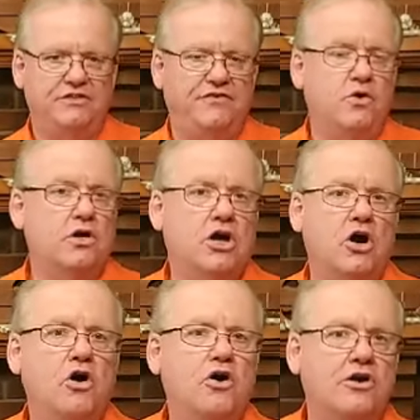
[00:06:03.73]
If your
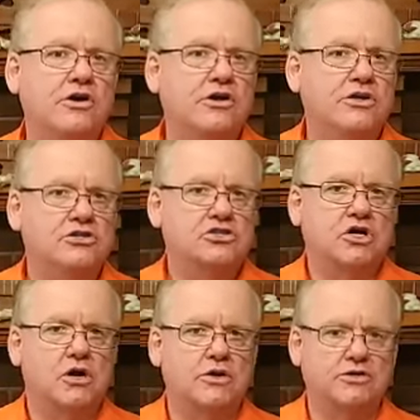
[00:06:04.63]
car
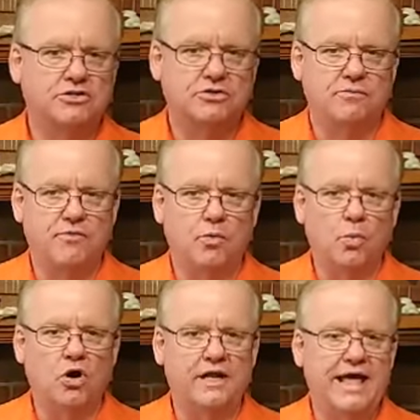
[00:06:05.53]
starts
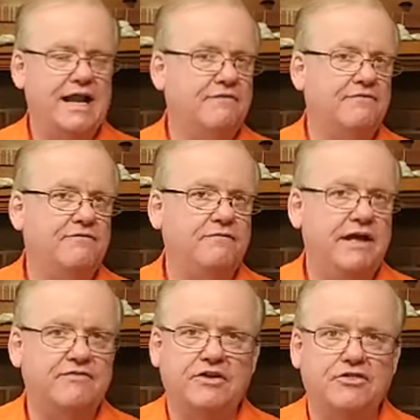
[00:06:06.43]
one out of
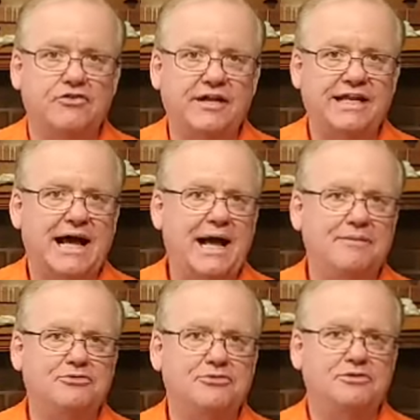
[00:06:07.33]
every three
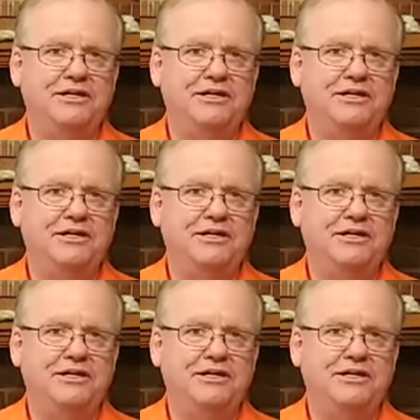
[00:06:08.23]
times,